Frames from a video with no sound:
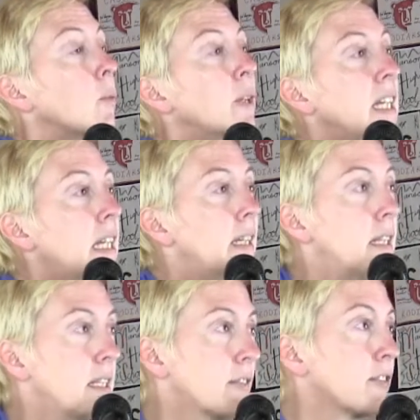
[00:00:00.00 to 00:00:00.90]
We
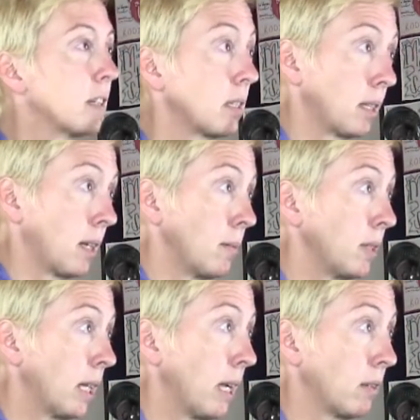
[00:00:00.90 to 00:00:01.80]
need the difference to
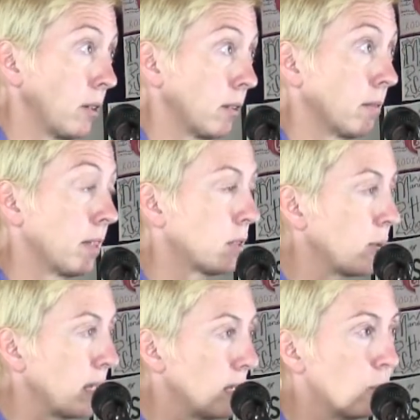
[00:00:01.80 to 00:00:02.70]
come together.
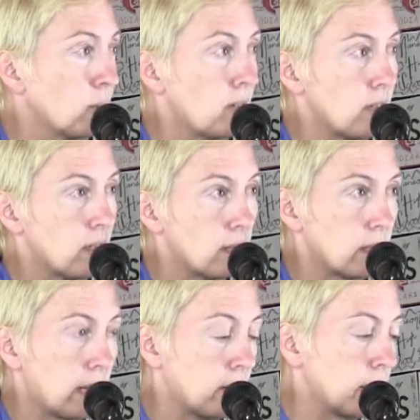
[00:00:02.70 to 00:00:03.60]
That's why each one of us
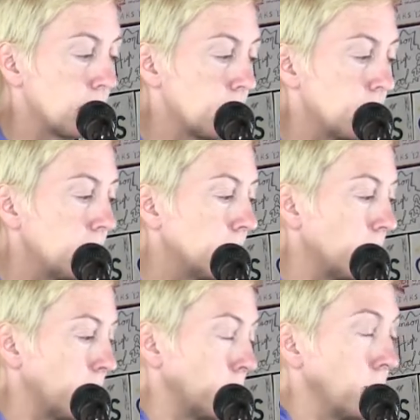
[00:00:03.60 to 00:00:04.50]
is carrying a seed
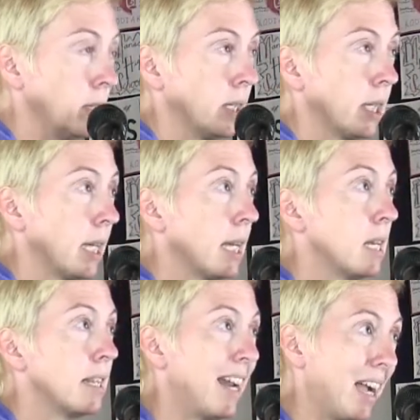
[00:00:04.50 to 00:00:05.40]
code
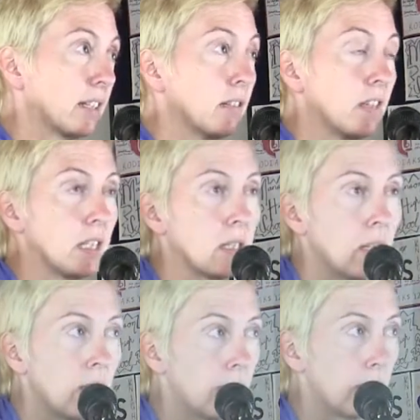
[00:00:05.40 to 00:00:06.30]
that activates
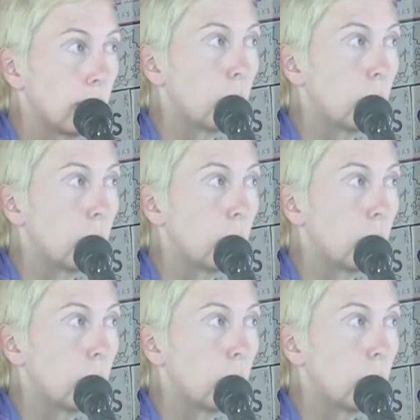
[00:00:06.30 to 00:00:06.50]
another.